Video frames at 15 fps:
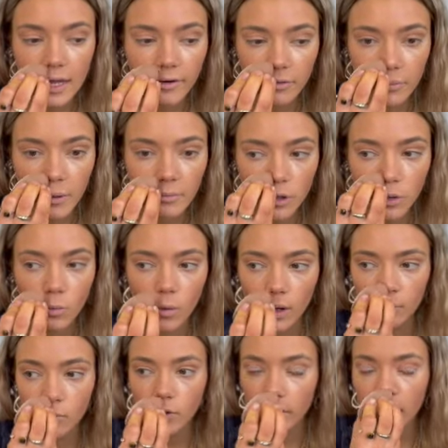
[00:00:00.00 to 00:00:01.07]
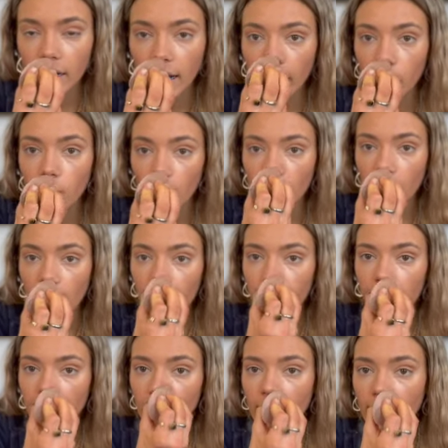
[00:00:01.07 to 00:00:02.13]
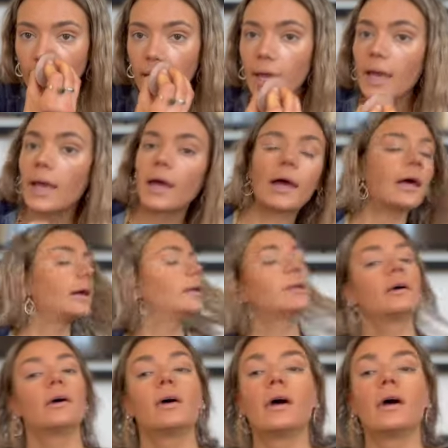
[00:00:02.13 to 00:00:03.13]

I remember the one morning I woke up and